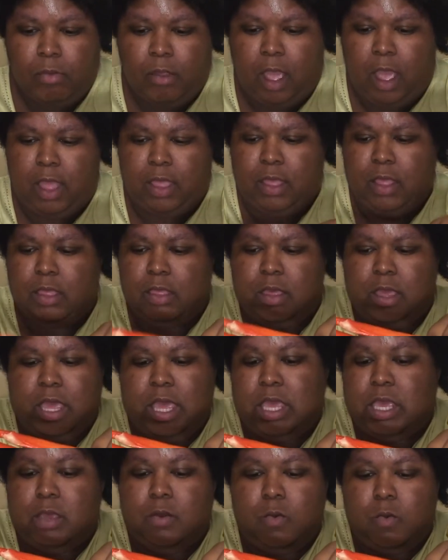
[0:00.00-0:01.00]
and then the
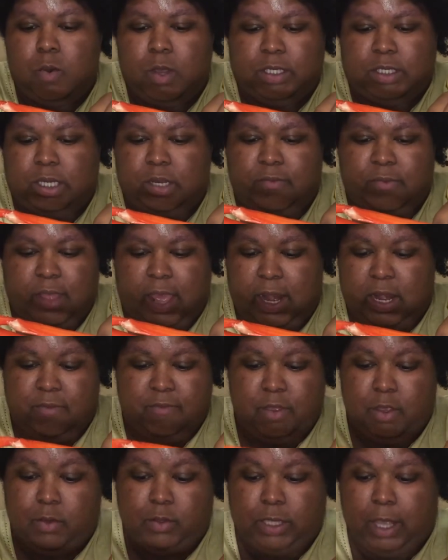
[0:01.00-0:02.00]
heat wasn't even, I
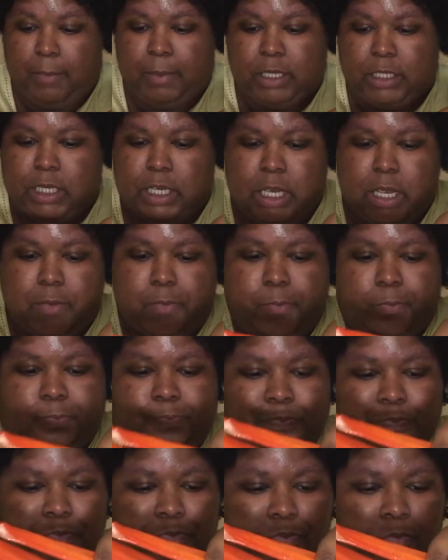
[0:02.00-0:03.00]
didn't even use that much heat.
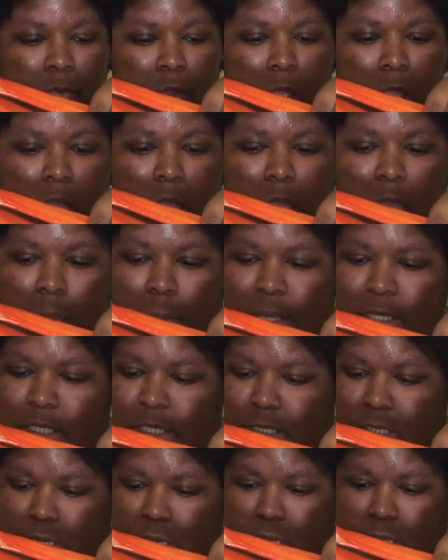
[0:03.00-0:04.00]
I'm actually
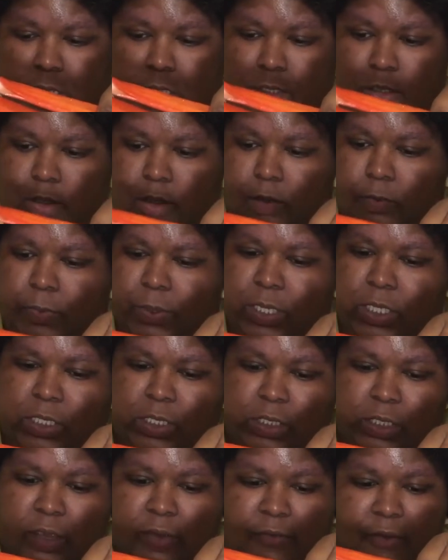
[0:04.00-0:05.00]
just gonna eat these little
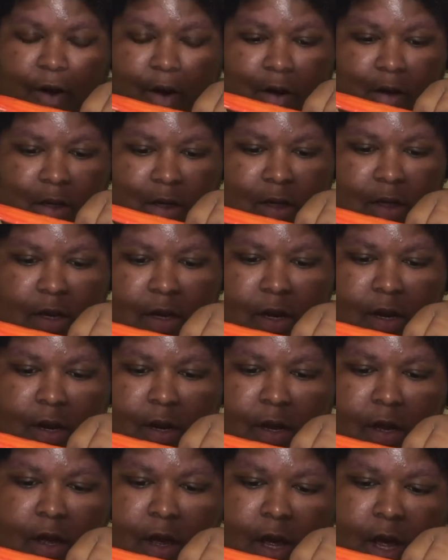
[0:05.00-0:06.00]
pieces at first,
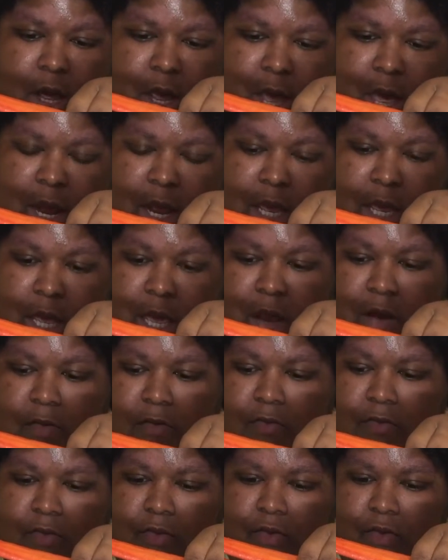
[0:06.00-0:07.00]
kind of
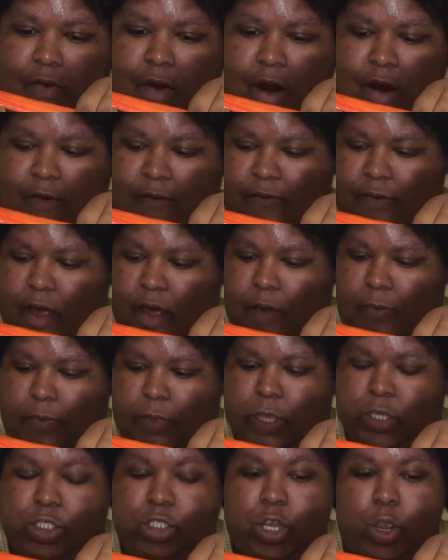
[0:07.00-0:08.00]
getting rid of them.
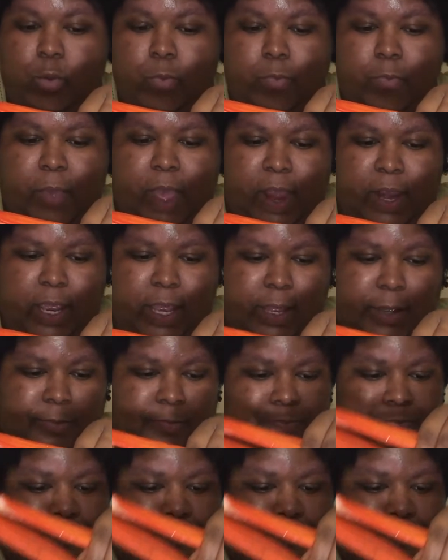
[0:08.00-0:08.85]
There's so many.